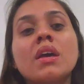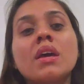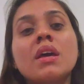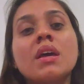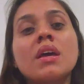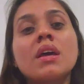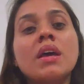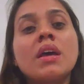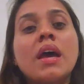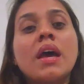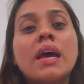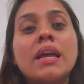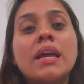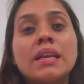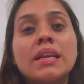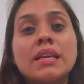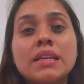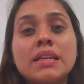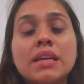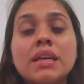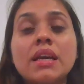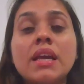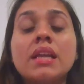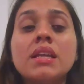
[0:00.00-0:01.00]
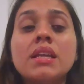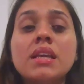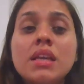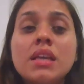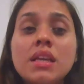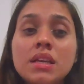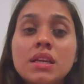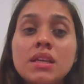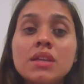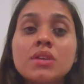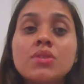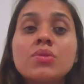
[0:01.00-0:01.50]
And any
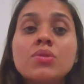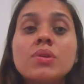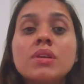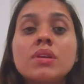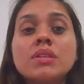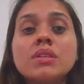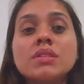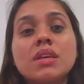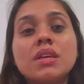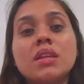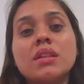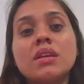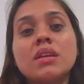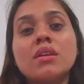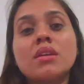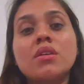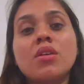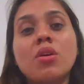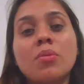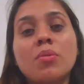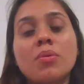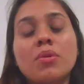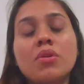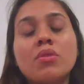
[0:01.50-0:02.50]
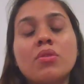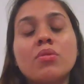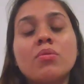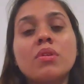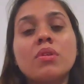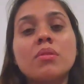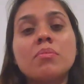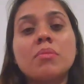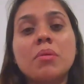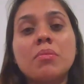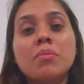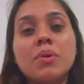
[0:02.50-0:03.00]
increase in the glomerular
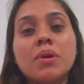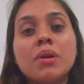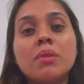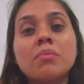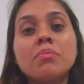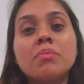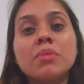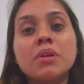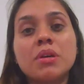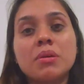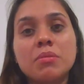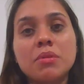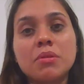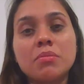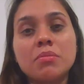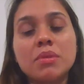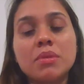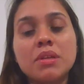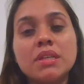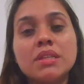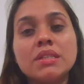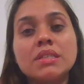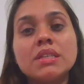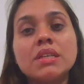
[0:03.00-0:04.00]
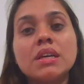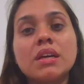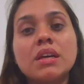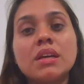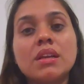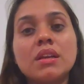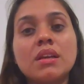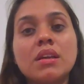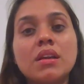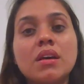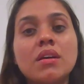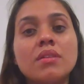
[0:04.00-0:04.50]
membrane permeability
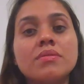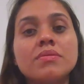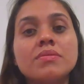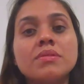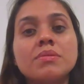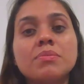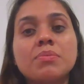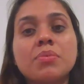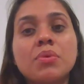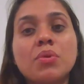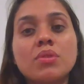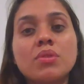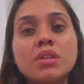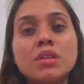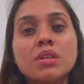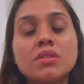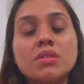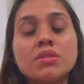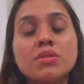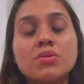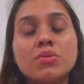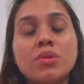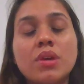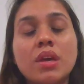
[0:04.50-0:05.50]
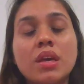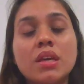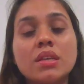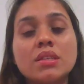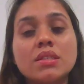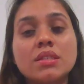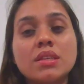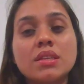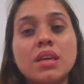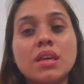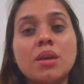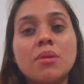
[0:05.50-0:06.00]
allows proteins to
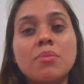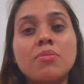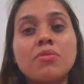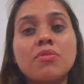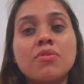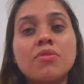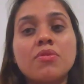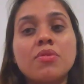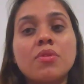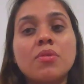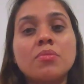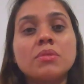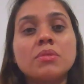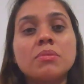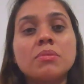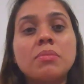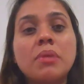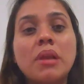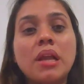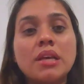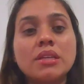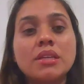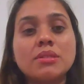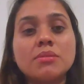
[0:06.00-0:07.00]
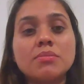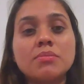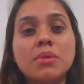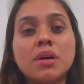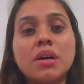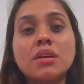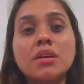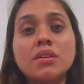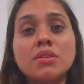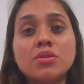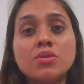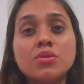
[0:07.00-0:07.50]
escape from the plasma
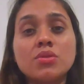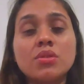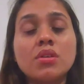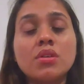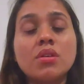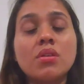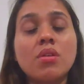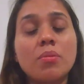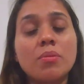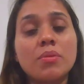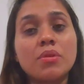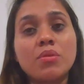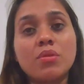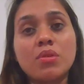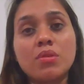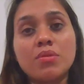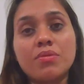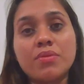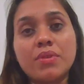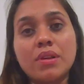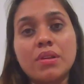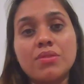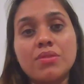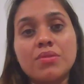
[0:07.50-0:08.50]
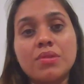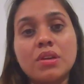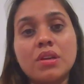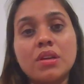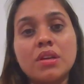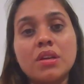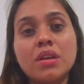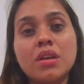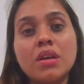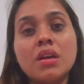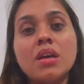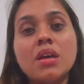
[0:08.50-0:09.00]
into the glomerular filtrate.
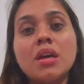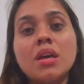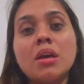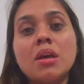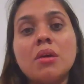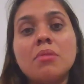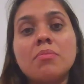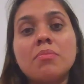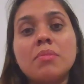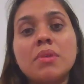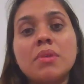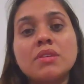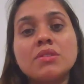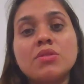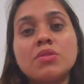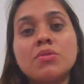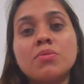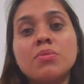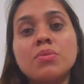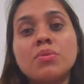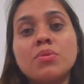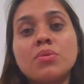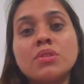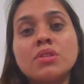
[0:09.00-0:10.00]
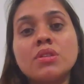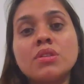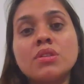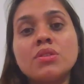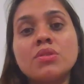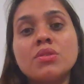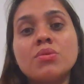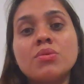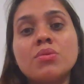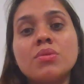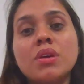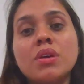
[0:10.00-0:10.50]
Massive
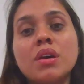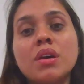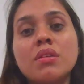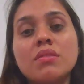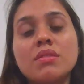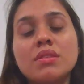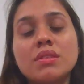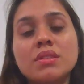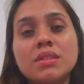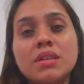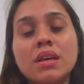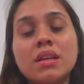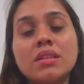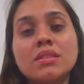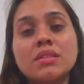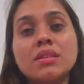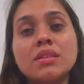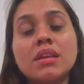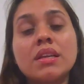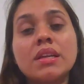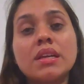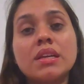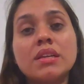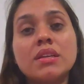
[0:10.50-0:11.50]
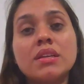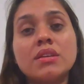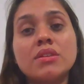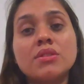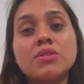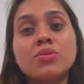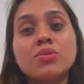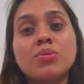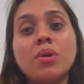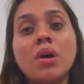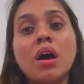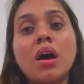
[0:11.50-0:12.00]
proteinuria results leading to a
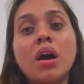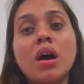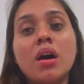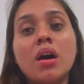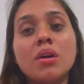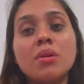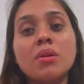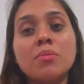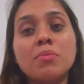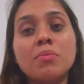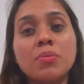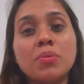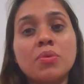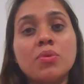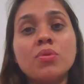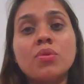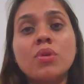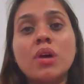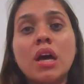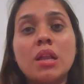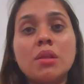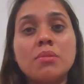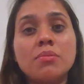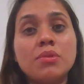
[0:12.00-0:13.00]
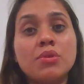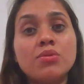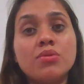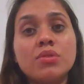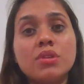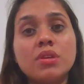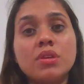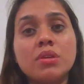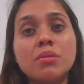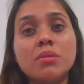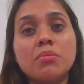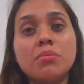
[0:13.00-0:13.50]

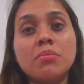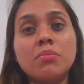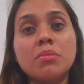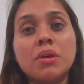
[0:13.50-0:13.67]
hypoalbuminemia.